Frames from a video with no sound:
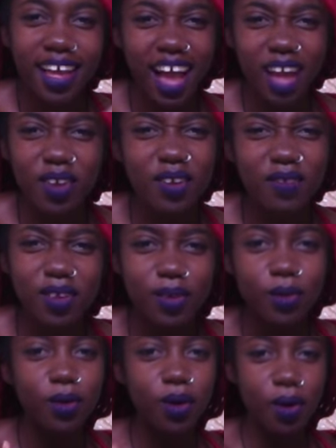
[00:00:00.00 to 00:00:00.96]
I don't even
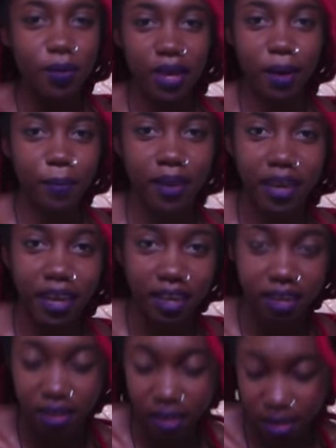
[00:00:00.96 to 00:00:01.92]
know how I get
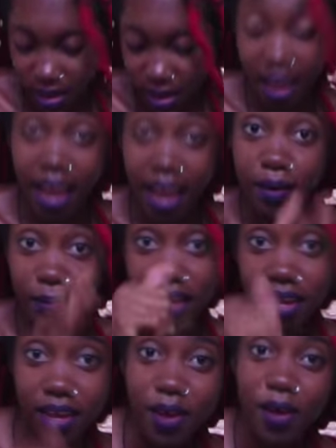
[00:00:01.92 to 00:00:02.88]
paint.
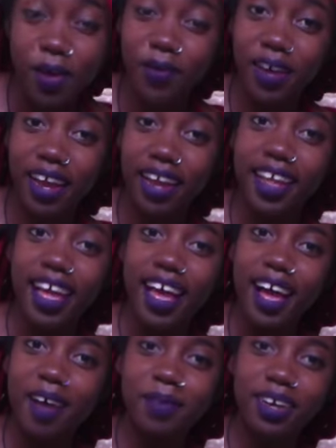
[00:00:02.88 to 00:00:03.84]
Anyway, right,
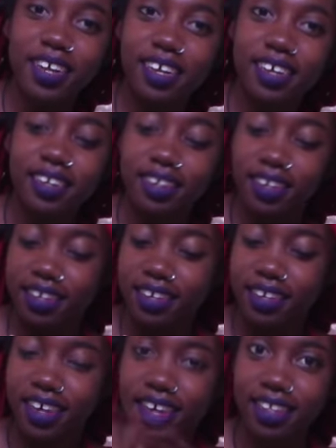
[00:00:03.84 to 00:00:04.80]
I'm gonna
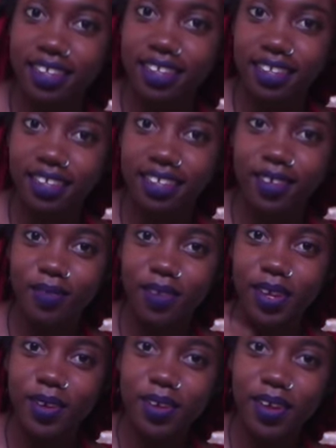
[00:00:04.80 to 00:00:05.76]
cut to the
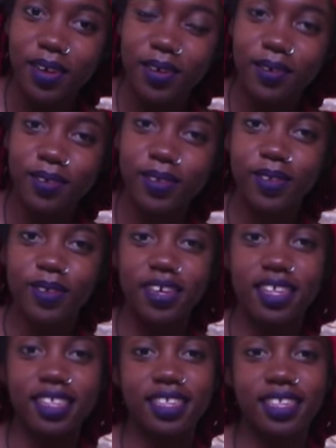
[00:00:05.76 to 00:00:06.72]
video now so you
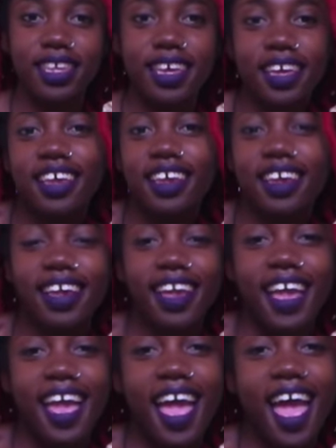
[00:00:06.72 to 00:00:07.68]
can see,
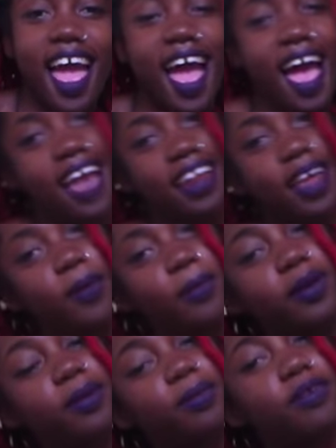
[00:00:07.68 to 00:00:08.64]
and I will
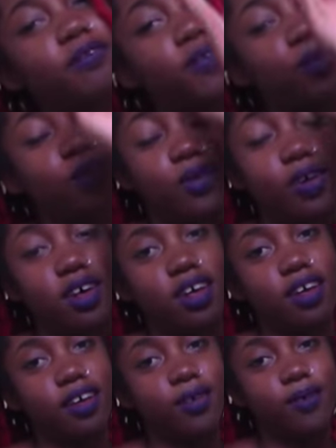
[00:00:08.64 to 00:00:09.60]
put up a photo
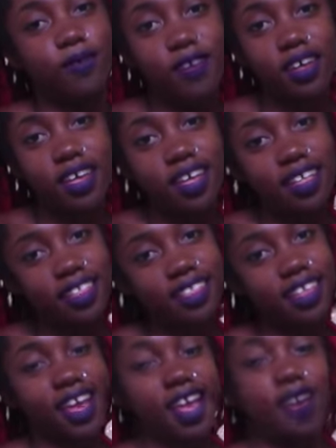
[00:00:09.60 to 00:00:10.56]
of
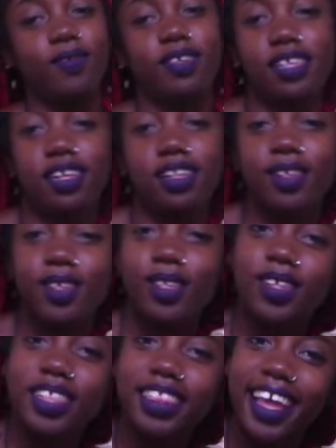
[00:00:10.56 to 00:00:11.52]
the end result.
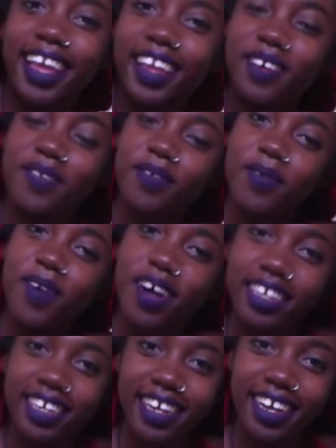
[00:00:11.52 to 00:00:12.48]
So thank you for
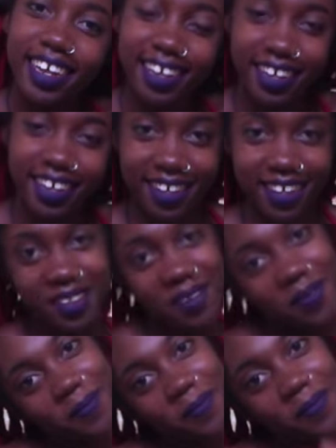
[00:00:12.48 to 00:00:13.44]
watching.
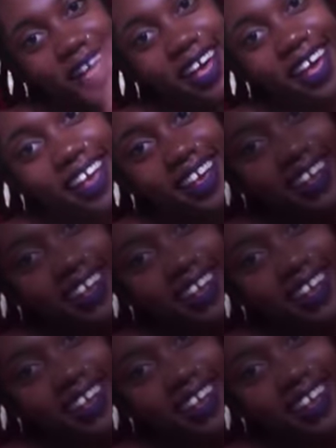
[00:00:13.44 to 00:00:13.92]
Bye.